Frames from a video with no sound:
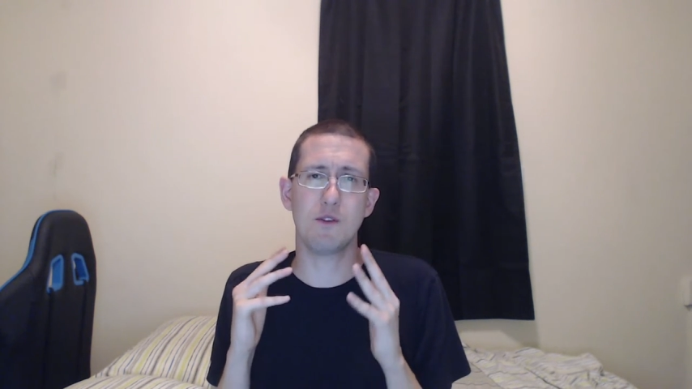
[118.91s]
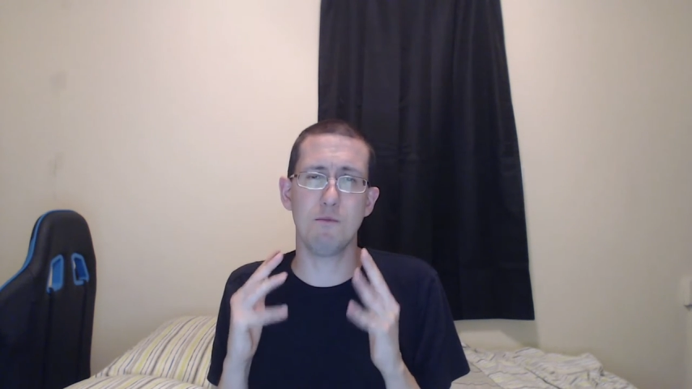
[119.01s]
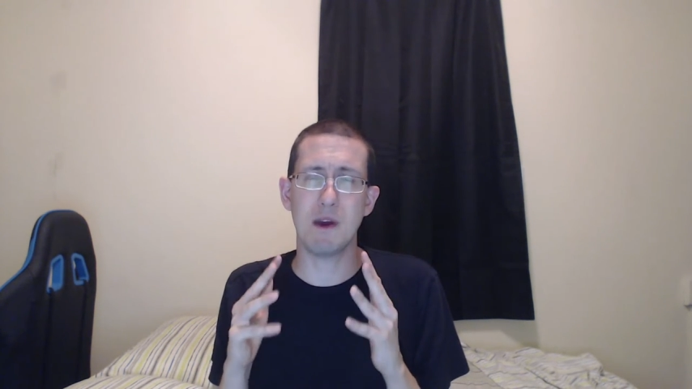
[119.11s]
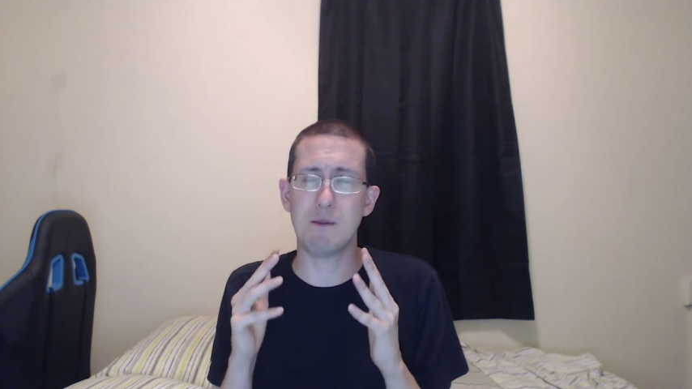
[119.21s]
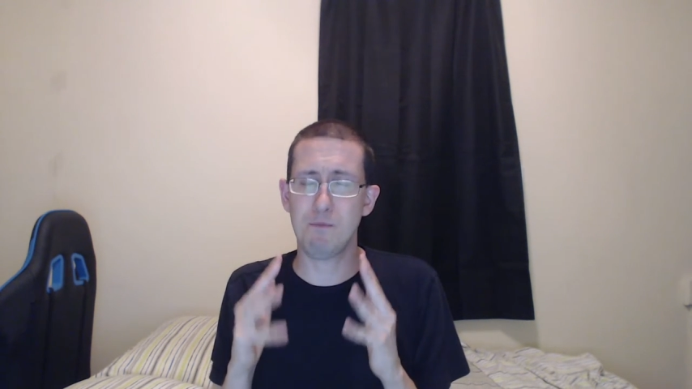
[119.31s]
The
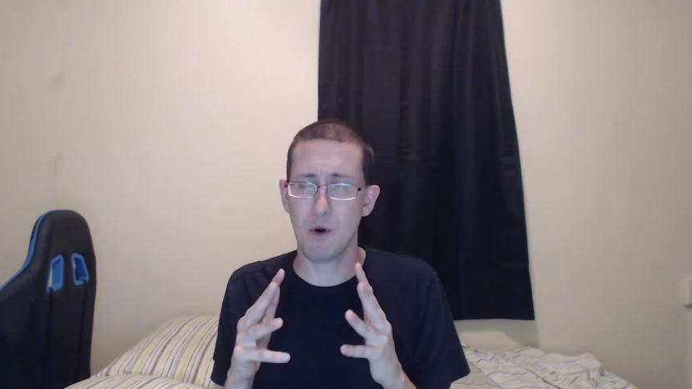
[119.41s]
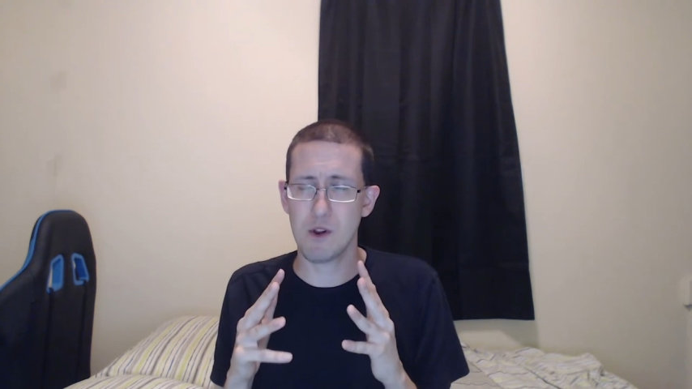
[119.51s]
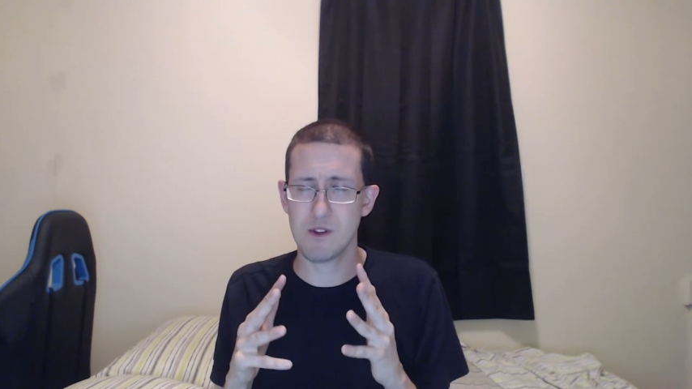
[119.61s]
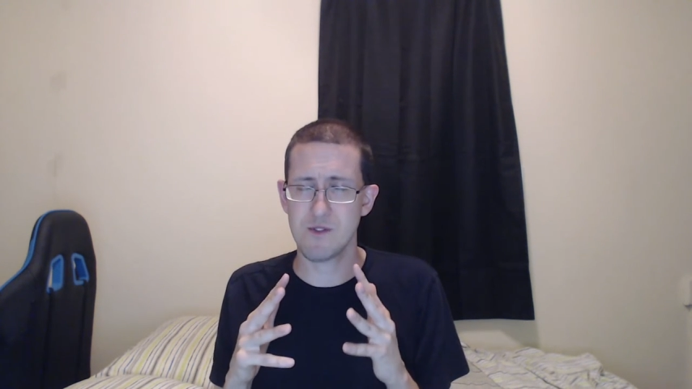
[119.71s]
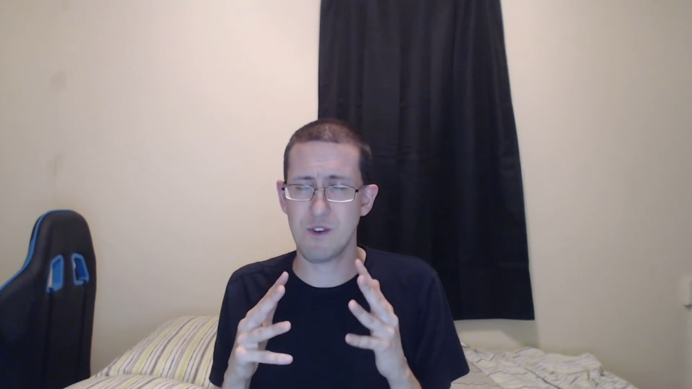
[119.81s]
main point
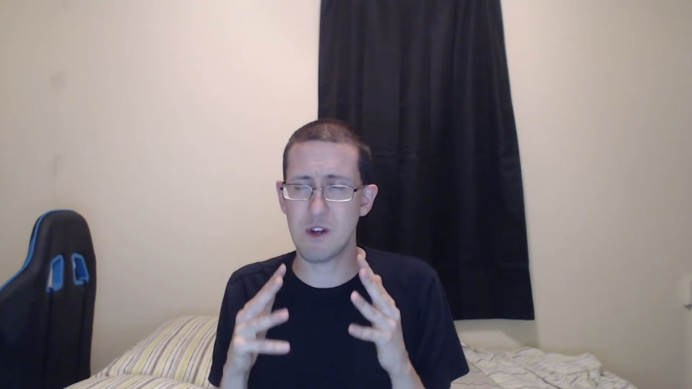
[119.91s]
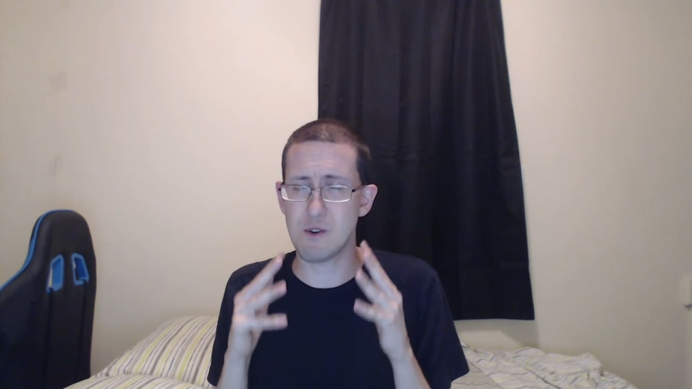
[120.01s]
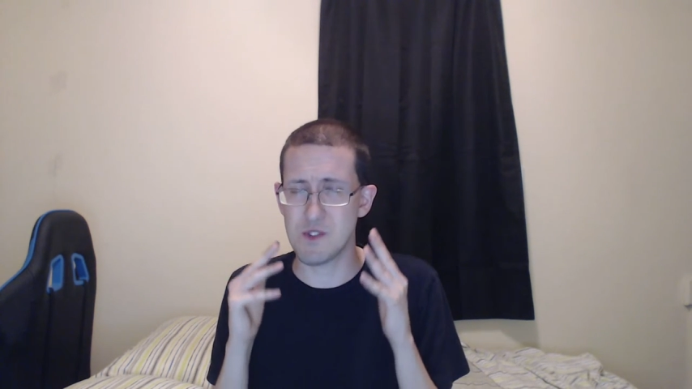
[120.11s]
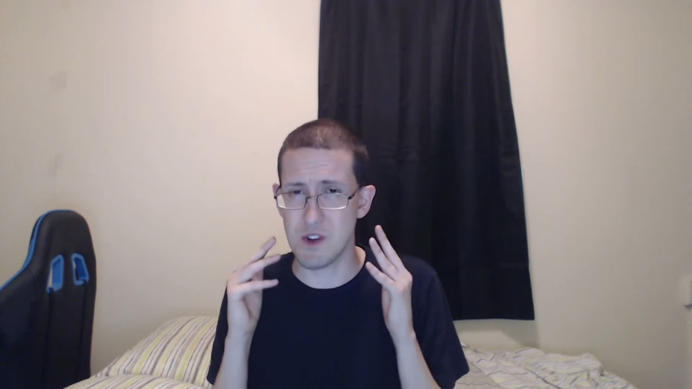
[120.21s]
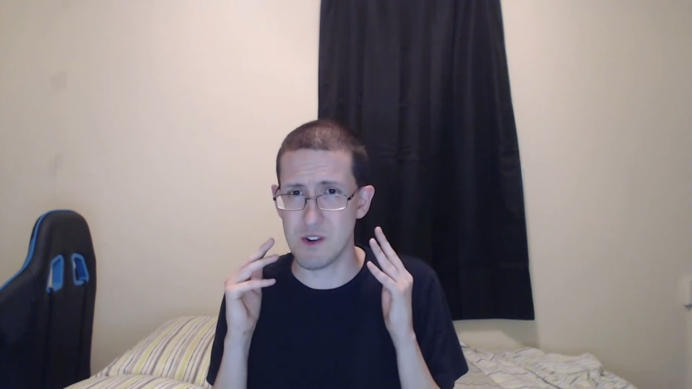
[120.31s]
in this video
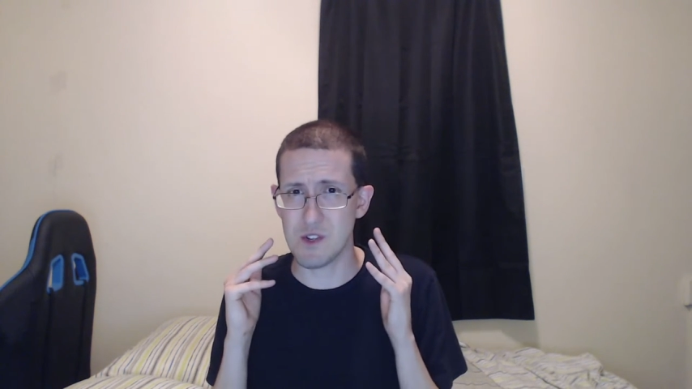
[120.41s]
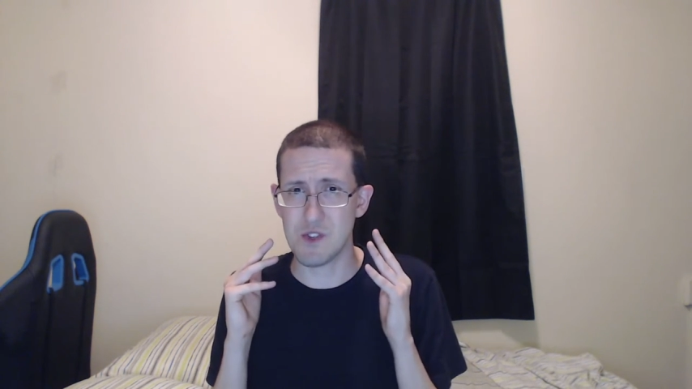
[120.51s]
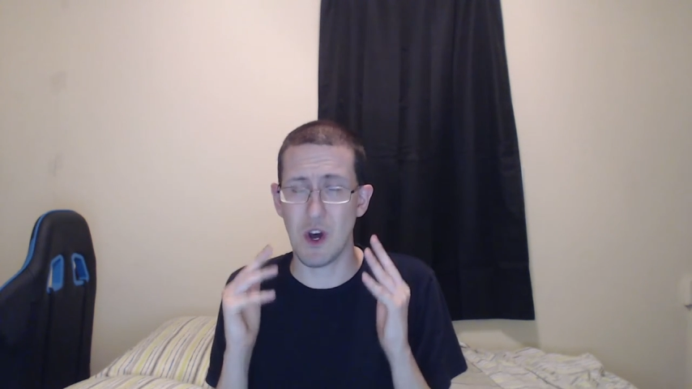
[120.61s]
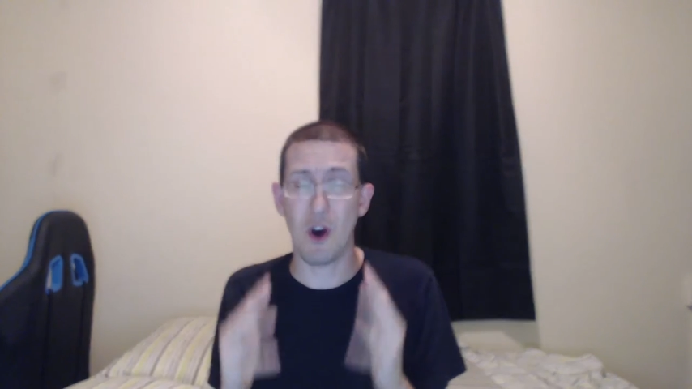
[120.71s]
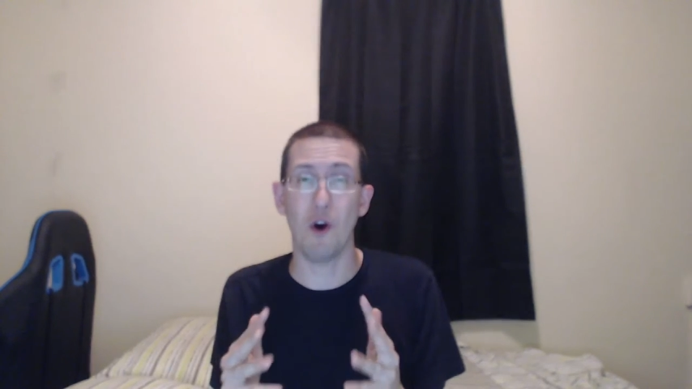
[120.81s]
is there is
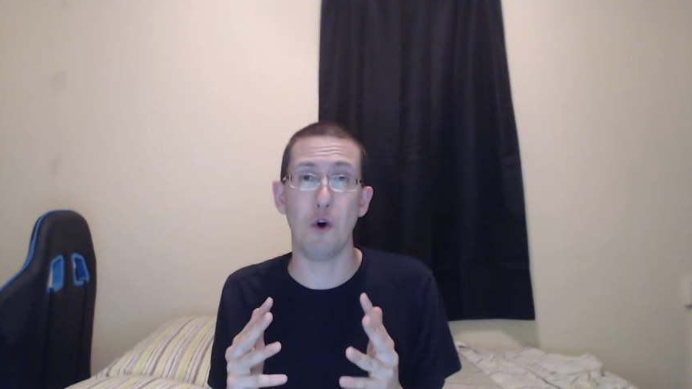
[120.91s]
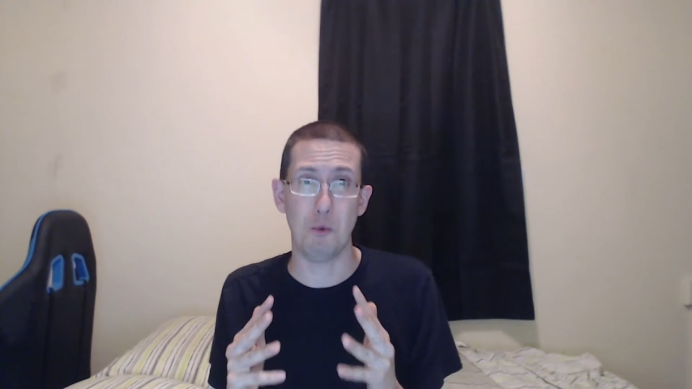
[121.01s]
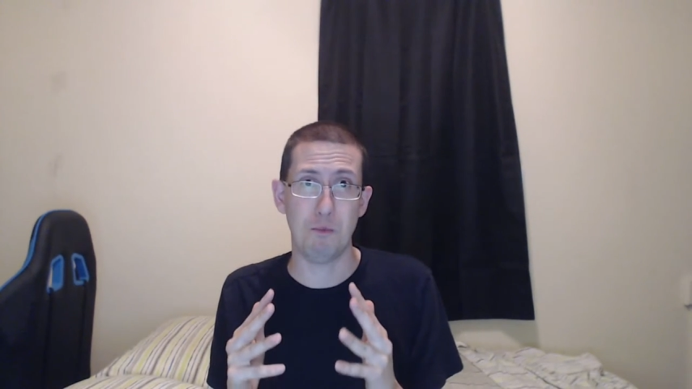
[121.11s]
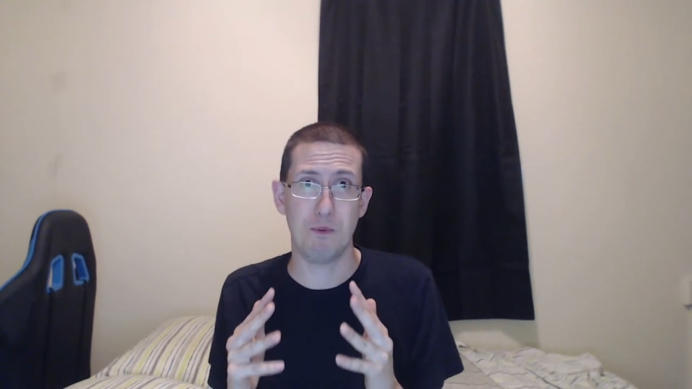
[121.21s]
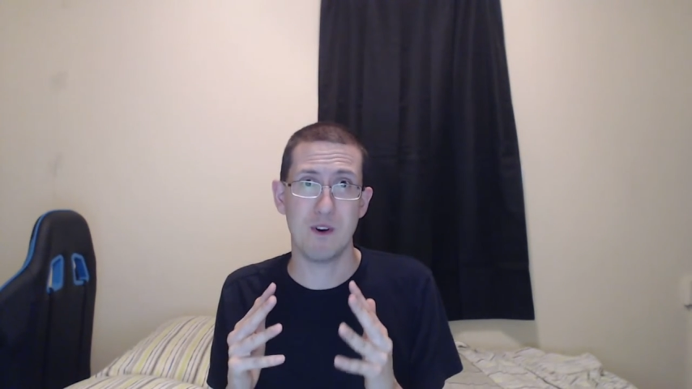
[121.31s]
hope.